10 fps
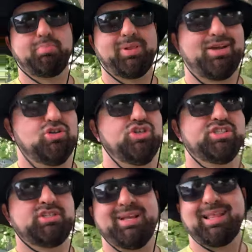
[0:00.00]

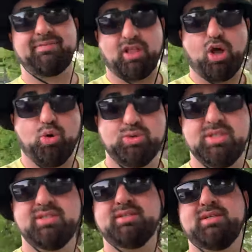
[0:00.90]
players to be left alone,
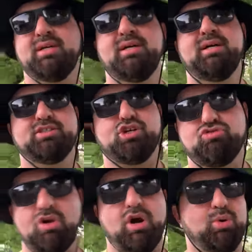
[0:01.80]
to
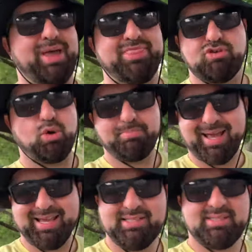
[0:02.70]
grow at their own
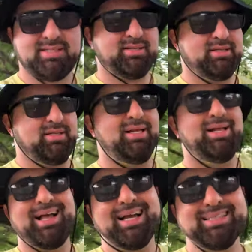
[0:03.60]
pace,
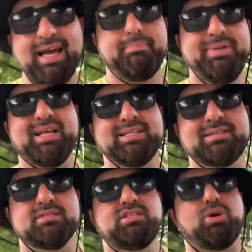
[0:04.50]
and yet be
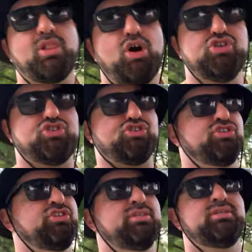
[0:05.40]
connected to a
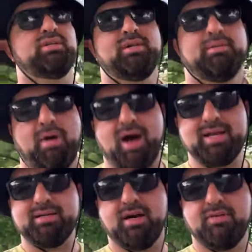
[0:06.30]
larger
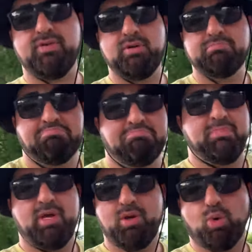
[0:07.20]
body of
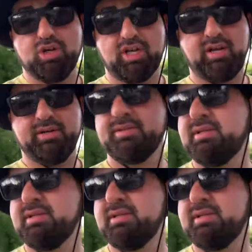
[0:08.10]
work.